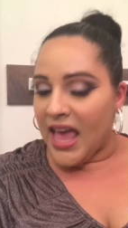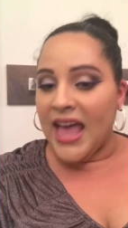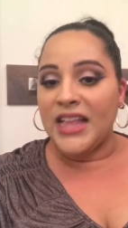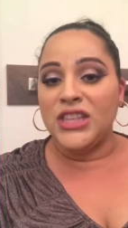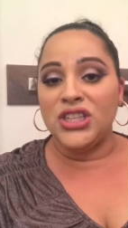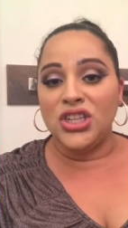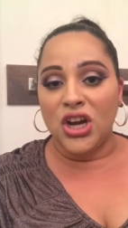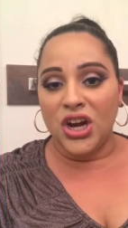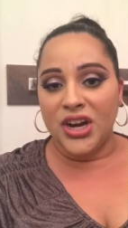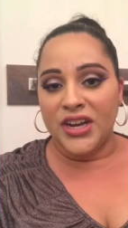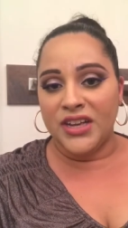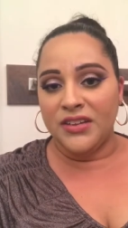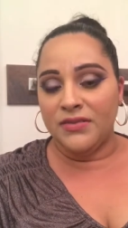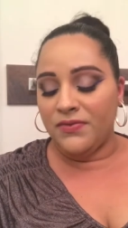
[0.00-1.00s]
and
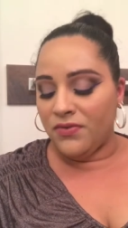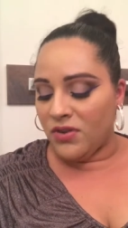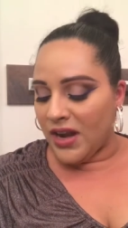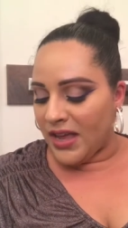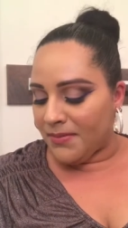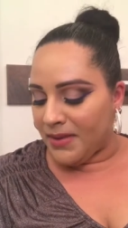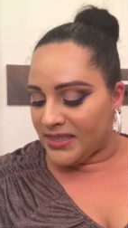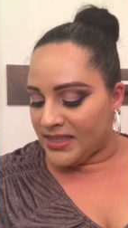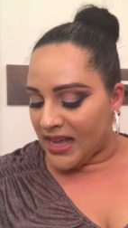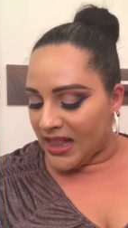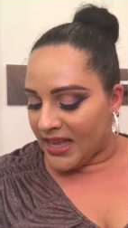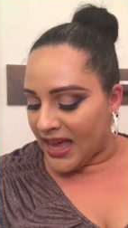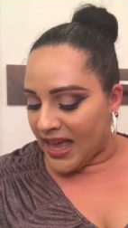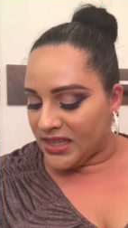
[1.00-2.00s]
Target for like my
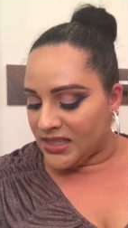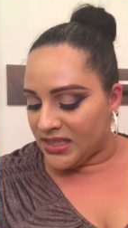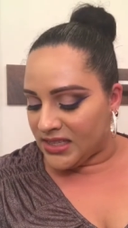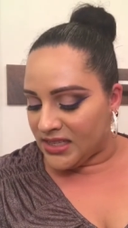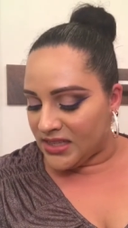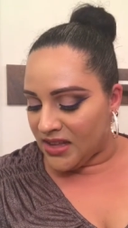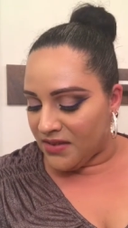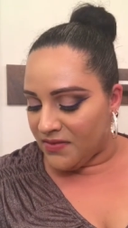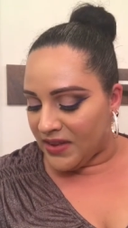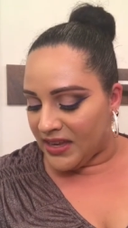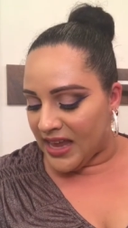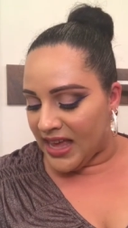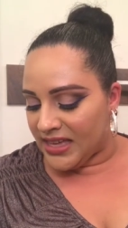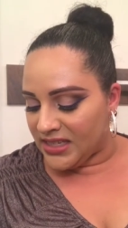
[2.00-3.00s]
Sally Hansen stuff
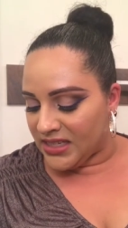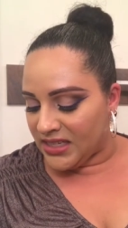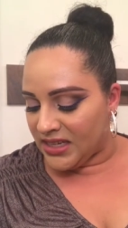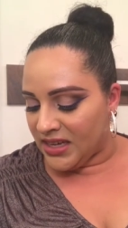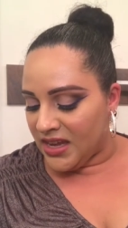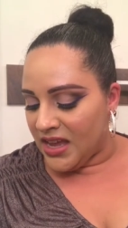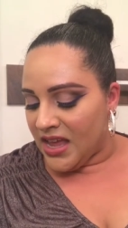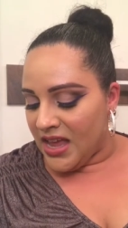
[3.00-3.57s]
and Essie.